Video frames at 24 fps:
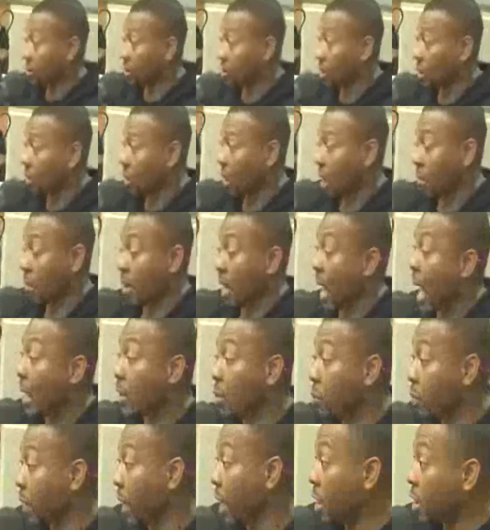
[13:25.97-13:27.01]
So, I mean, I
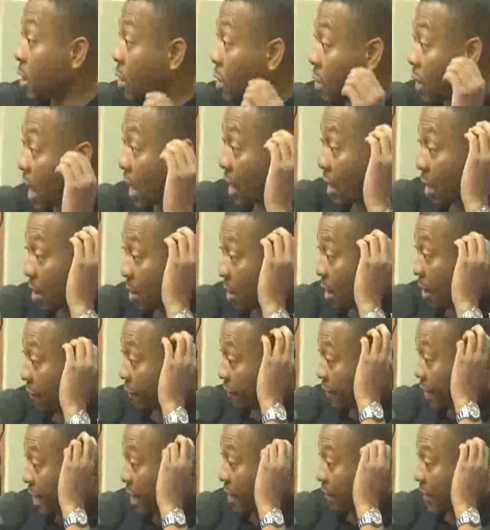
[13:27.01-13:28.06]
don't care, though. Like,
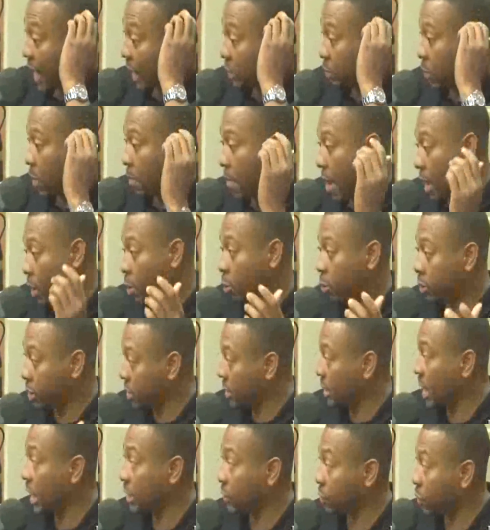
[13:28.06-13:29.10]
if that's what make you
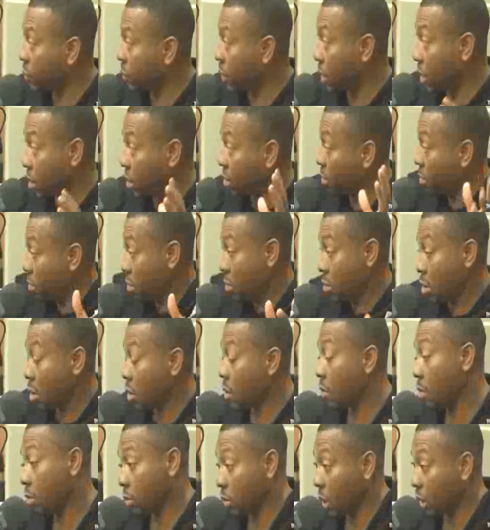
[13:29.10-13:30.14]
successful, then, you
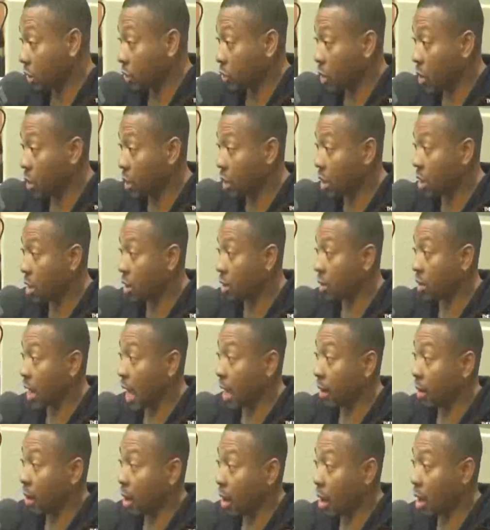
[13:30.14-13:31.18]
know, that's all good.
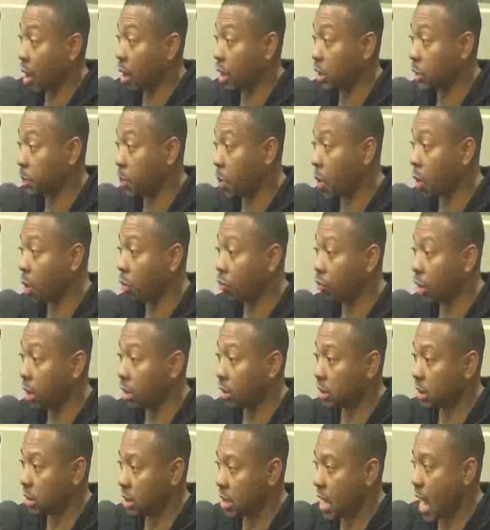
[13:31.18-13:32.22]
Like, Spoken
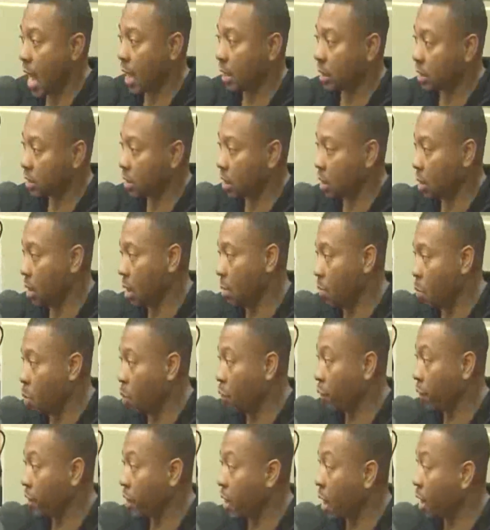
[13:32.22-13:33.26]
Reasons, he got into a
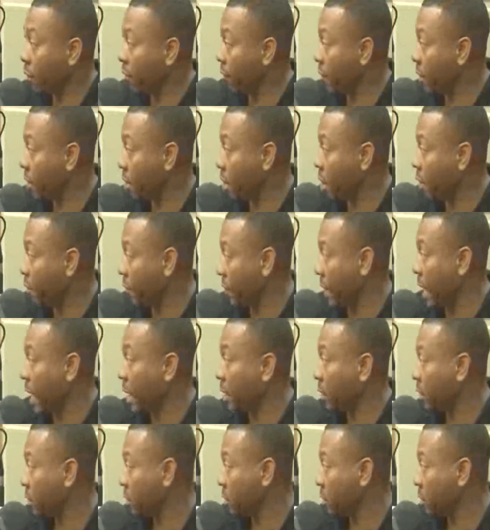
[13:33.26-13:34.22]
movie off of that.